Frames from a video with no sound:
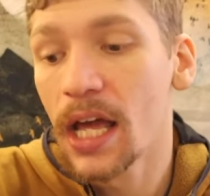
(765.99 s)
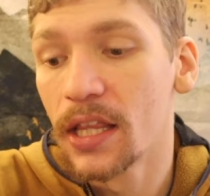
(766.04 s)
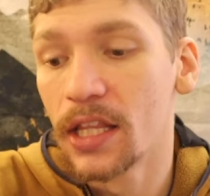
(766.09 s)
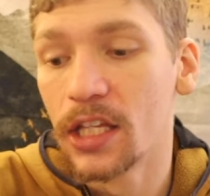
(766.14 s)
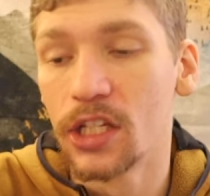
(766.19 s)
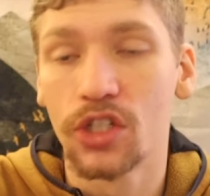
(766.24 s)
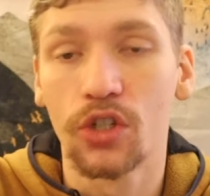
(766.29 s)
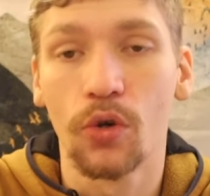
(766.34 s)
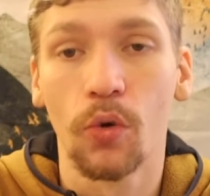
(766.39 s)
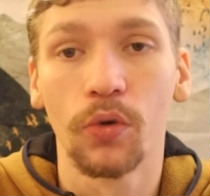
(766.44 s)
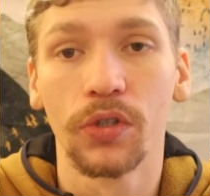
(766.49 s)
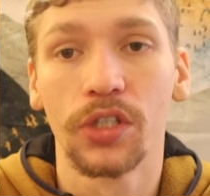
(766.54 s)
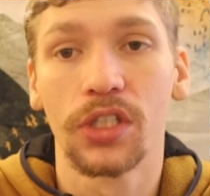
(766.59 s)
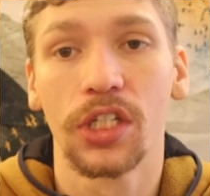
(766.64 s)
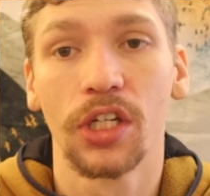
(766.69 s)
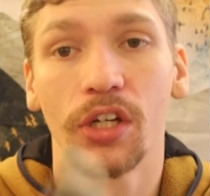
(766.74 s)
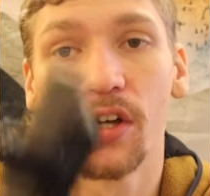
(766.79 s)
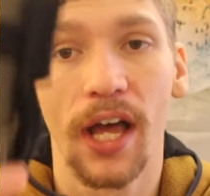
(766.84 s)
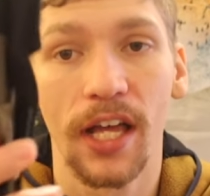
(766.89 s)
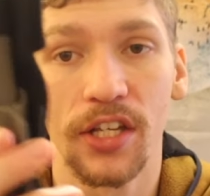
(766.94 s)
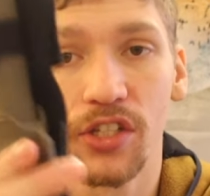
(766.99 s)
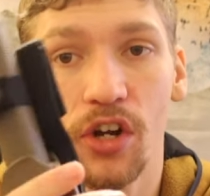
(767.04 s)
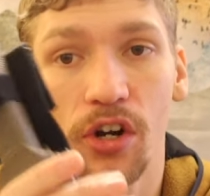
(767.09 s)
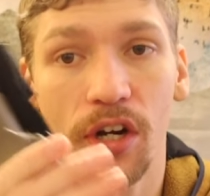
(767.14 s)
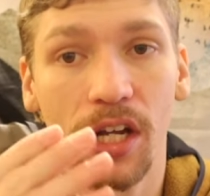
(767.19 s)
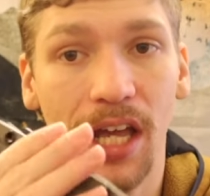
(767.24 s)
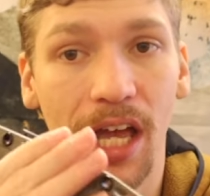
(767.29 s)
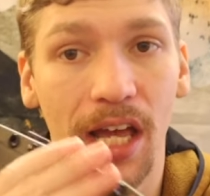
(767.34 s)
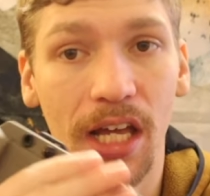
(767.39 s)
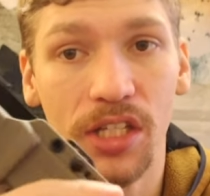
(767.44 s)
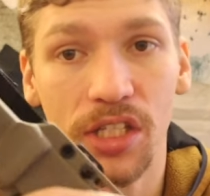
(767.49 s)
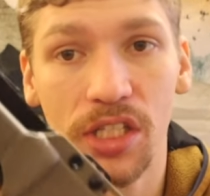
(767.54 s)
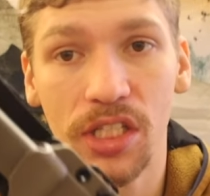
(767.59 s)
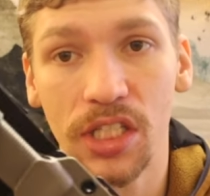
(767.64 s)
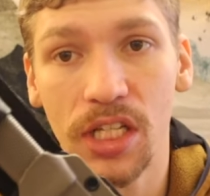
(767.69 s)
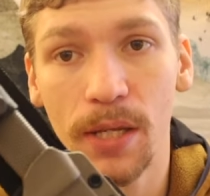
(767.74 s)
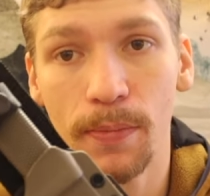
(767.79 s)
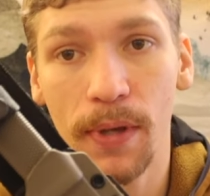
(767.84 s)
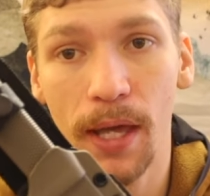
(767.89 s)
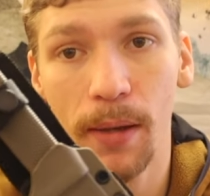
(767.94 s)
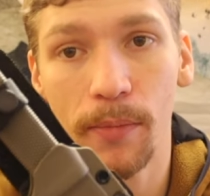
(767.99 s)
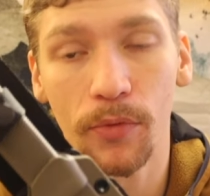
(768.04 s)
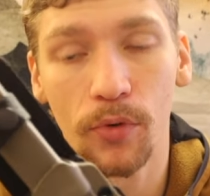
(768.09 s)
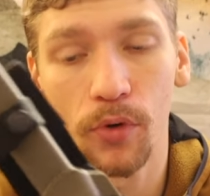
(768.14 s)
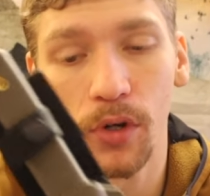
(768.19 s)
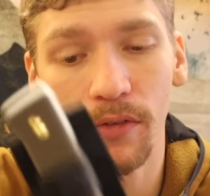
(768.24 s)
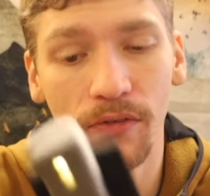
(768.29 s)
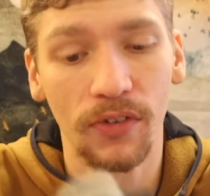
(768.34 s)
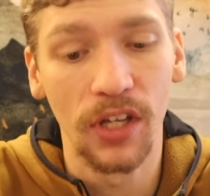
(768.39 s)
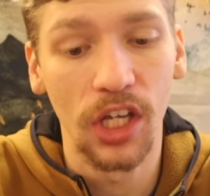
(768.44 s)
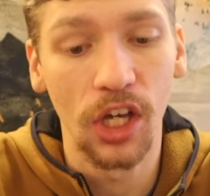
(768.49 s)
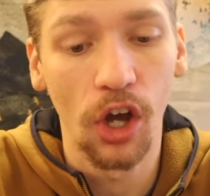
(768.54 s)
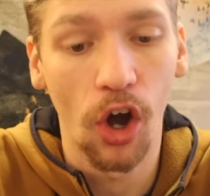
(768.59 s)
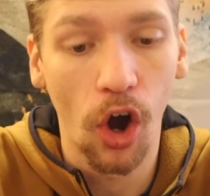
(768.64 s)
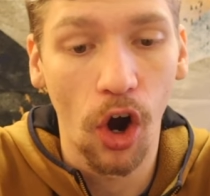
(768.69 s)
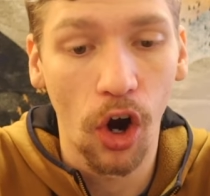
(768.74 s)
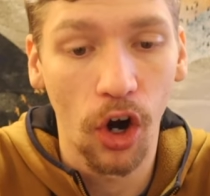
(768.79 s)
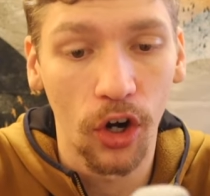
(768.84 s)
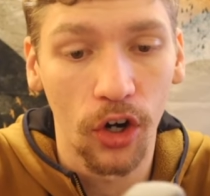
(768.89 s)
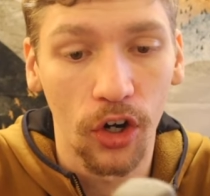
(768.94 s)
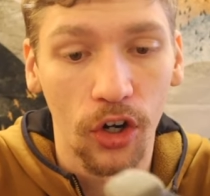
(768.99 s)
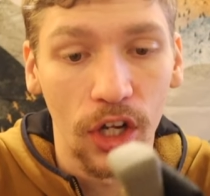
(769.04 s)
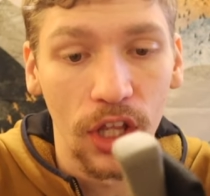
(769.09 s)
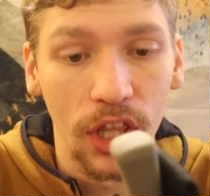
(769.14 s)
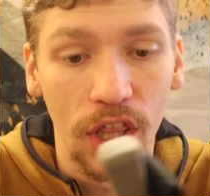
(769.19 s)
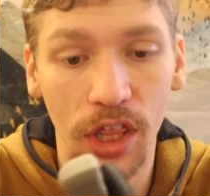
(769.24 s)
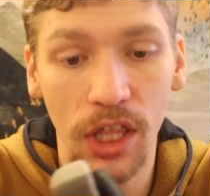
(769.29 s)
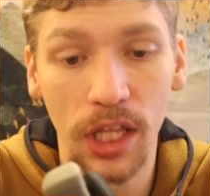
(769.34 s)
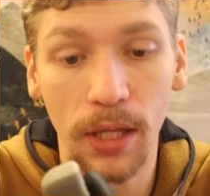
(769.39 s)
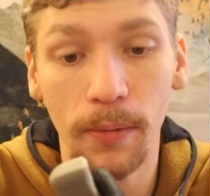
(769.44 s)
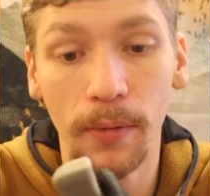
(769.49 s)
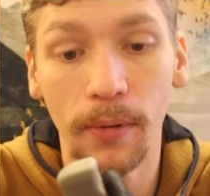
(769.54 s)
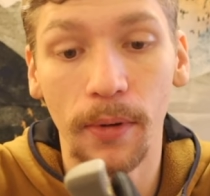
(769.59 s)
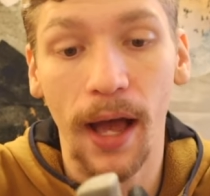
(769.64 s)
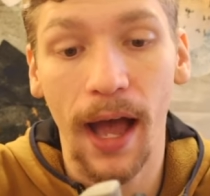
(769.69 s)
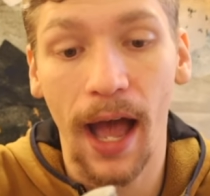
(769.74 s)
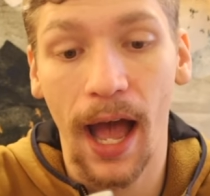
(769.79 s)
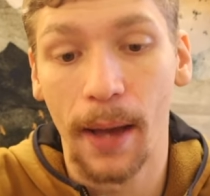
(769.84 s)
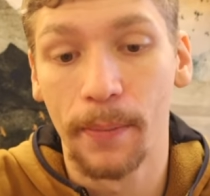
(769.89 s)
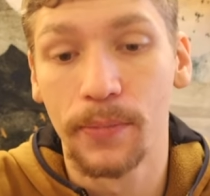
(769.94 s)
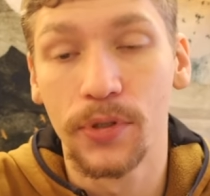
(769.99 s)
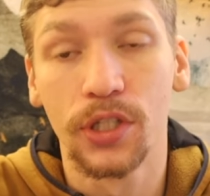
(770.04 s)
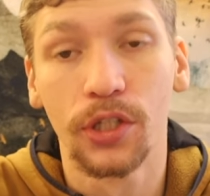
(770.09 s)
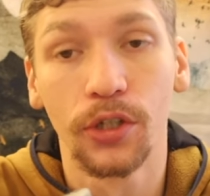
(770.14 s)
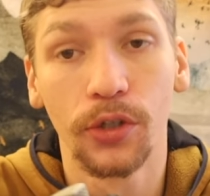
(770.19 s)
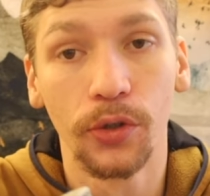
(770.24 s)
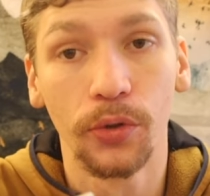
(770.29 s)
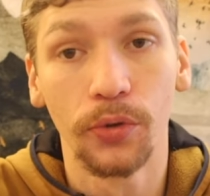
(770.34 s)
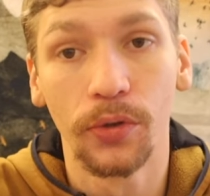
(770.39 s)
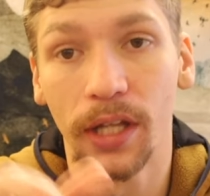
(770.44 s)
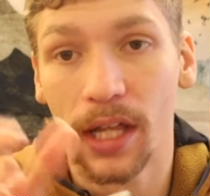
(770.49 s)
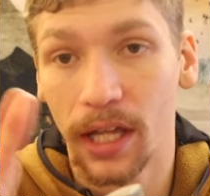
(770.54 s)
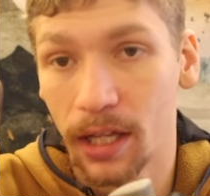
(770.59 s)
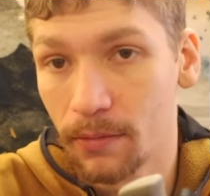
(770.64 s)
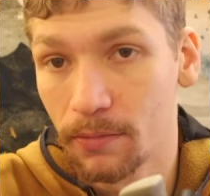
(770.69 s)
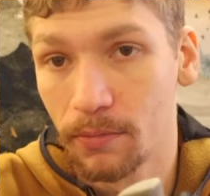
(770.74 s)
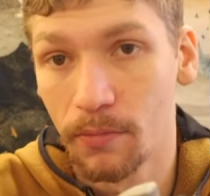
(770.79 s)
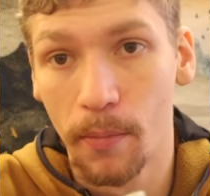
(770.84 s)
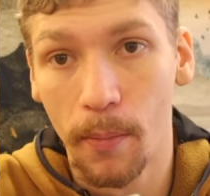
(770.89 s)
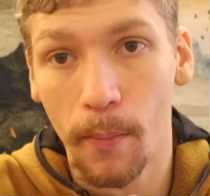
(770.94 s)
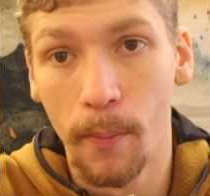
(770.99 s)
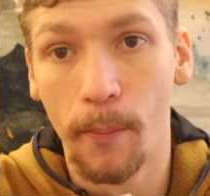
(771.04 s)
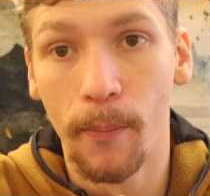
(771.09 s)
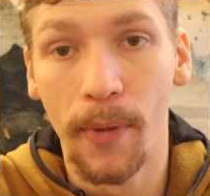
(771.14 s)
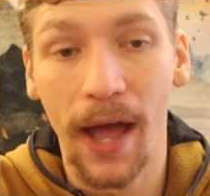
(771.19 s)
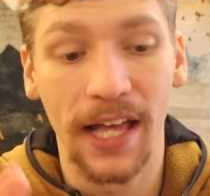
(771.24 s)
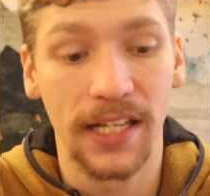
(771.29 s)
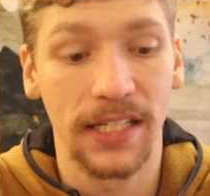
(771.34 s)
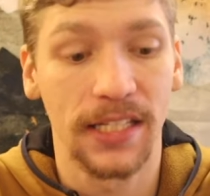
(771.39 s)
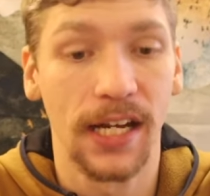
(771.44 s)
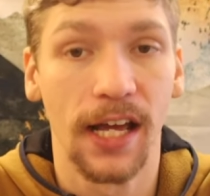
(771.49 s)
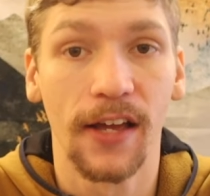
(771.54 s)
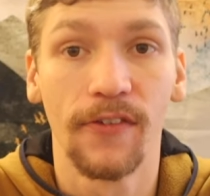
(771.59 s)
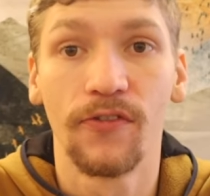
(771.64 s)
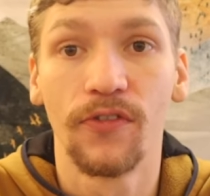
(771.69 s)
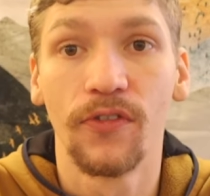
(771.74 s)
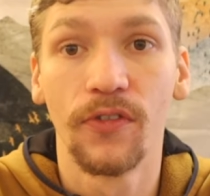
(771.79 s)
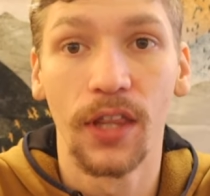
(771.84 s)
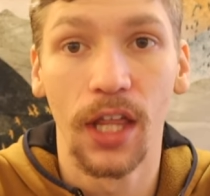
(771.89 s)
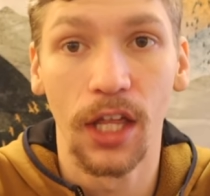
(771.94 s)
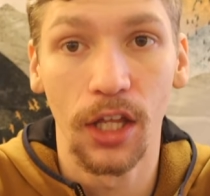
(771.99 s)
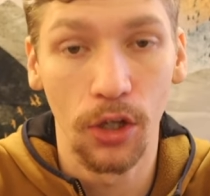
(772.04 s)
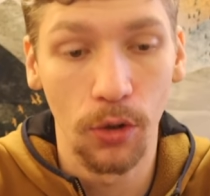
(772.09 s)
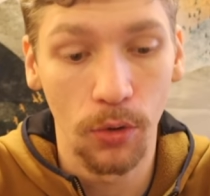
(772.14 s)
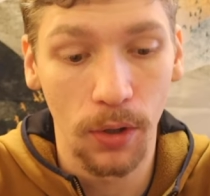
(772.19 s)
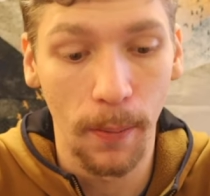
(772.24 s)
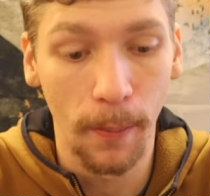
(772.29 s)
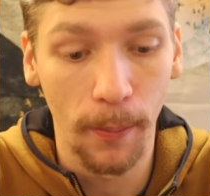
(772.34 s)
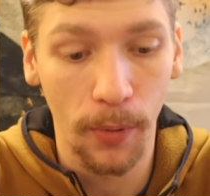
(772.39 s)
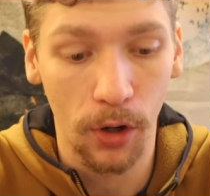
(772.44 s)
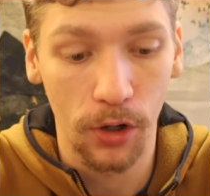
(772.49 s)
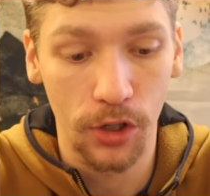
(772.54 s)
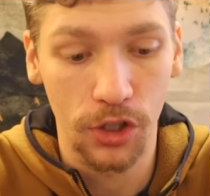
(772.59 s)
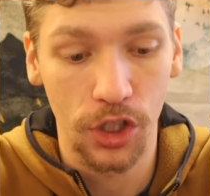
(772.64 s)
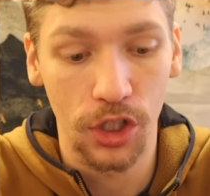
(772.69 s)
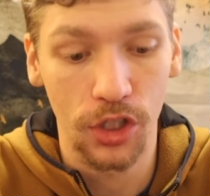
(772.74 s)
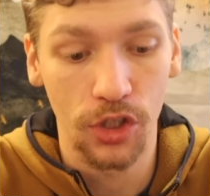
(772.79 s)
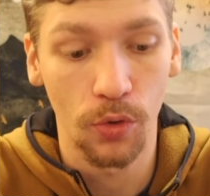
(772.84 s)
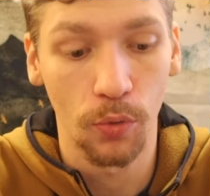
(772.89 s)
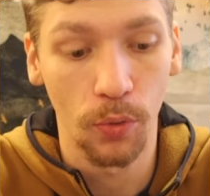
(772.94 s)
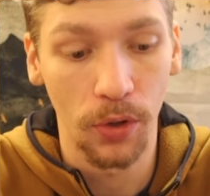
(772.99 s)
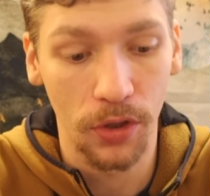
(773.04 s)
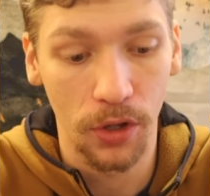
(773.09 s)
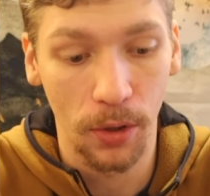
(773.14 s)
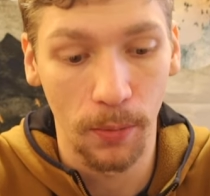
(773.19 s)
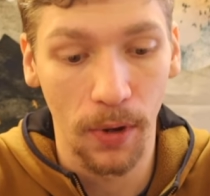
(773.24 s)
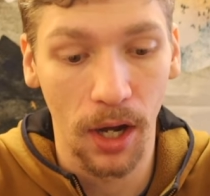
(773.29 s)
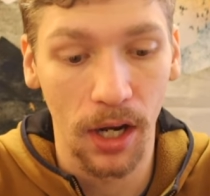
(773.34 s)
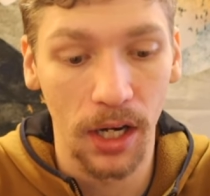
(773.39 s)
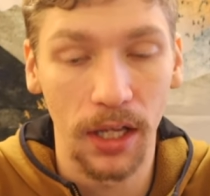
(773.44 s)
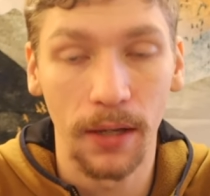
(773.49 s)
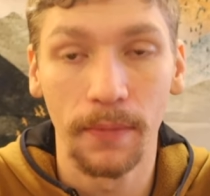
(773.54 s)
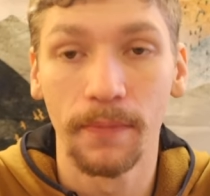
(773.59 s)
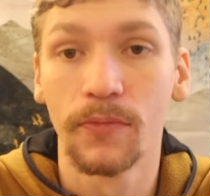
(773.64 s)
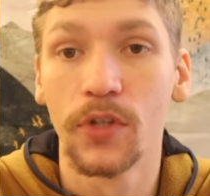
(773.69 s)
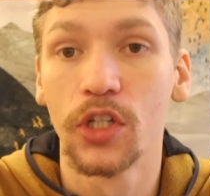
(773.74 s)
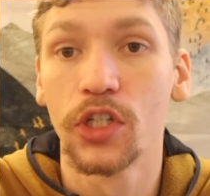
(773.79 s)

These Cold Steel SRKs and CPM 3V are the absolute, like, best knife that you can purchase with your money.